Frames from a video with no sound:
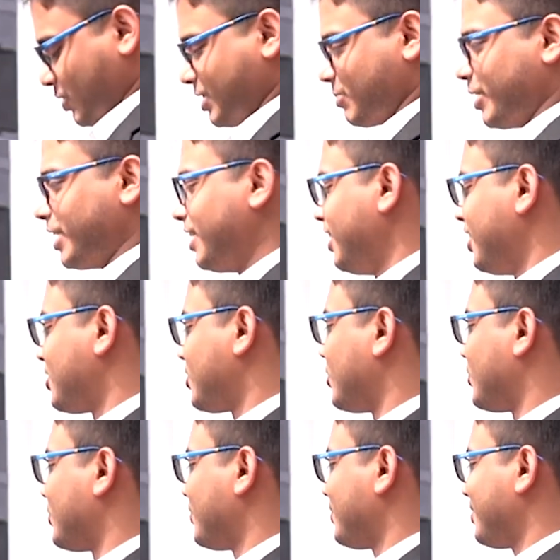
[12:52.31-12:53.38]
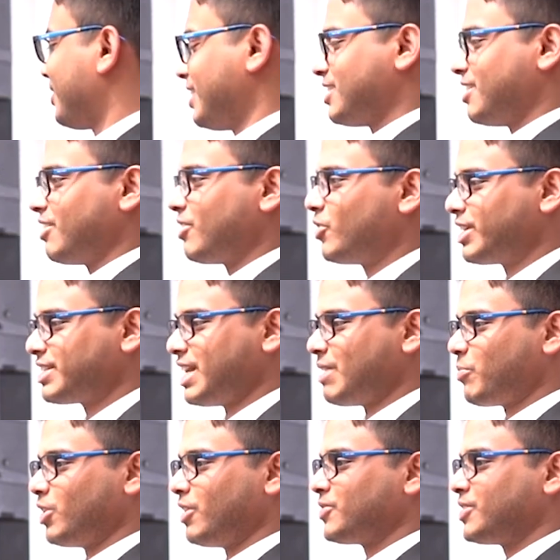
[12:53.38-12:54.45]
to explain. So this is a good
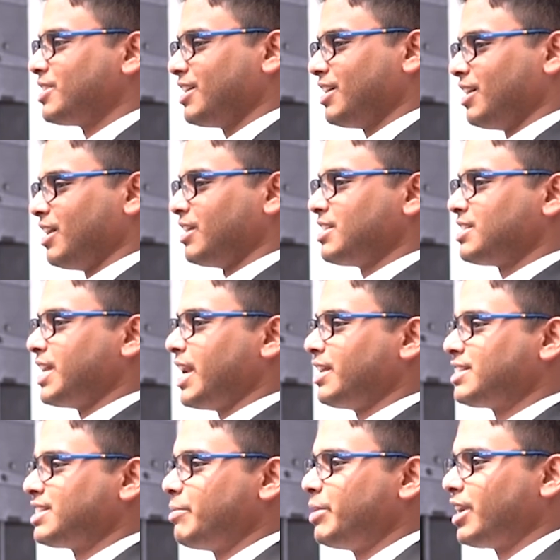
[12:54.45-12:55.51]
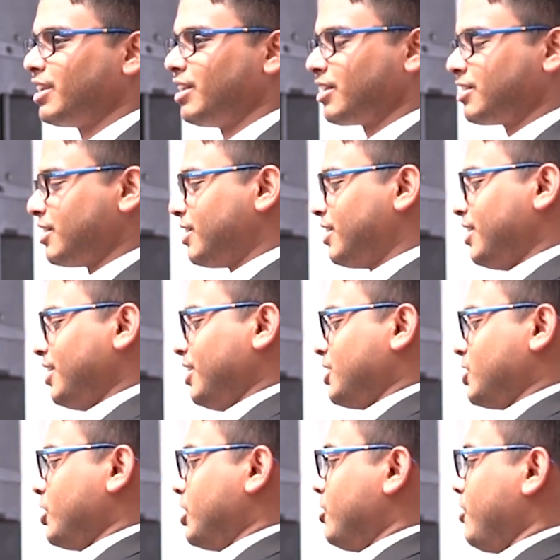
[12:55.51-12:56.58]
example of understanding semiconductor.
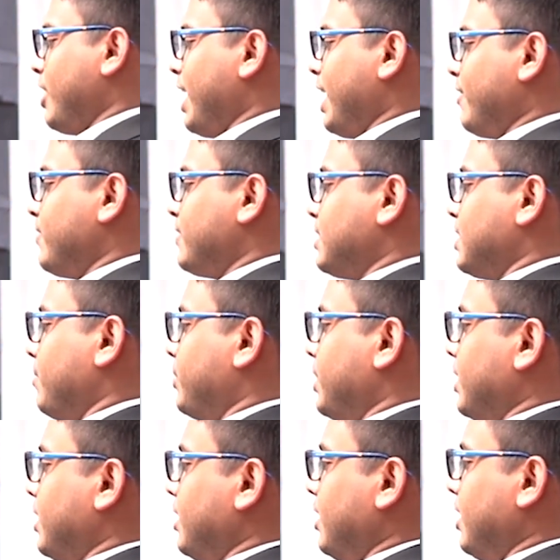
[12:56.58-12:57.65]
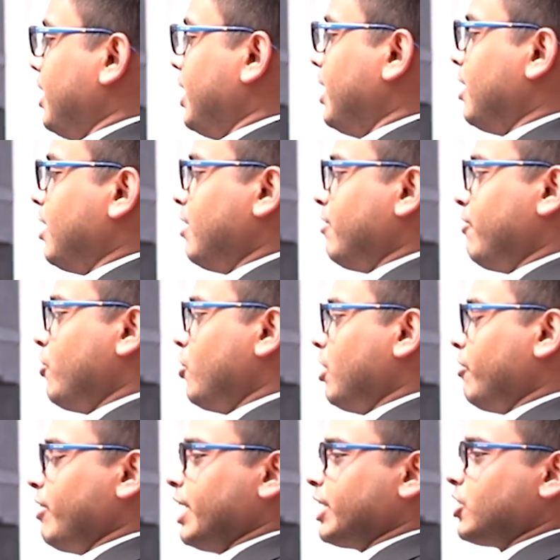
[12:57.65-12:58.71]
So you have something here full
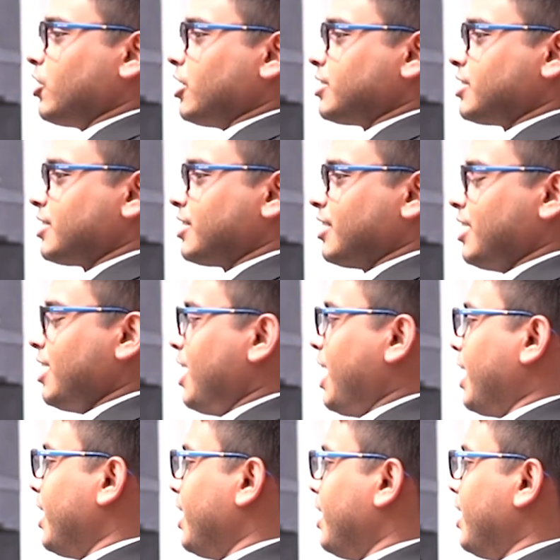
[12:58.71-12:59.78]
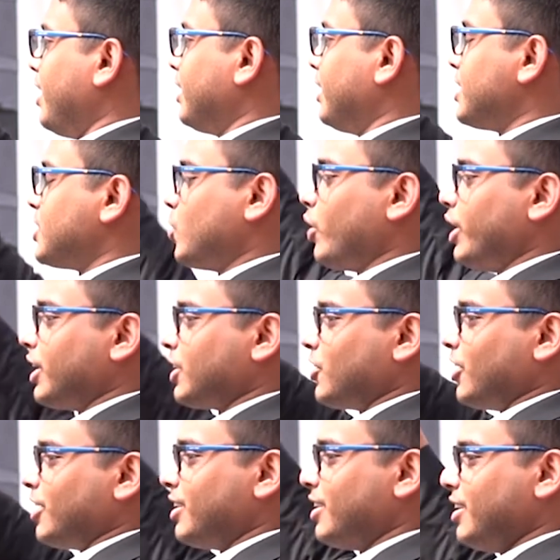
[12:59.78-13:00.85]
of electrons, and here there's no
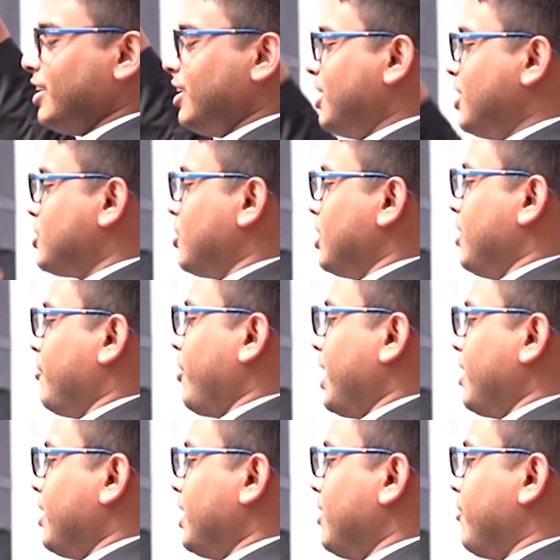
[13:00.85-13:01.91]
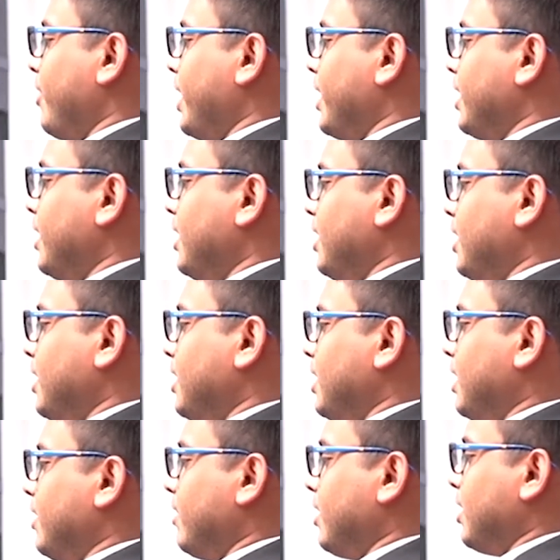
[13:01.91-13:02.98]
electron. So if I
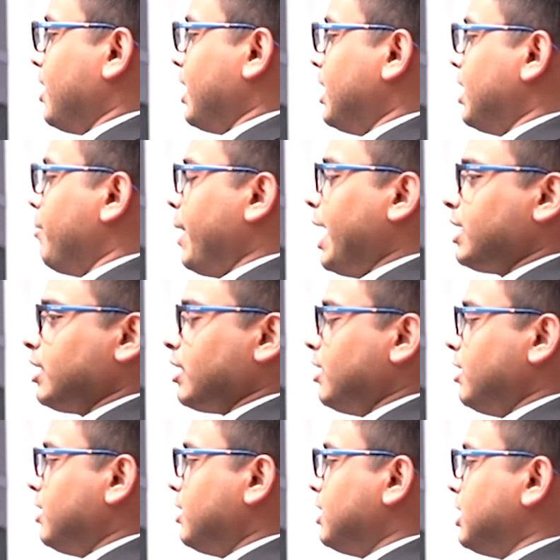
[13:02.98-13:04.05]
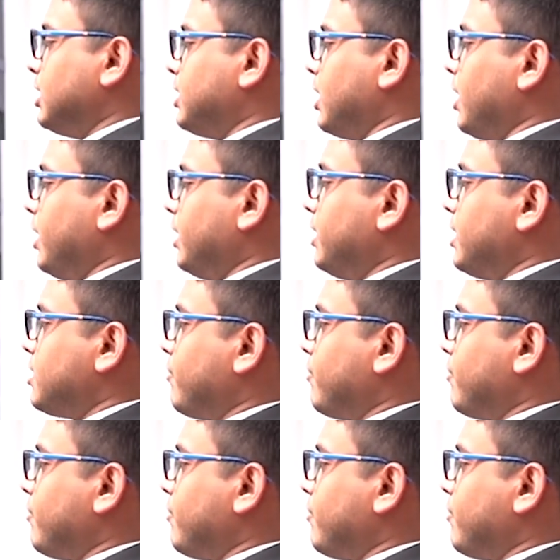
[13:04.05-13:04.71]
in a metal, generally there's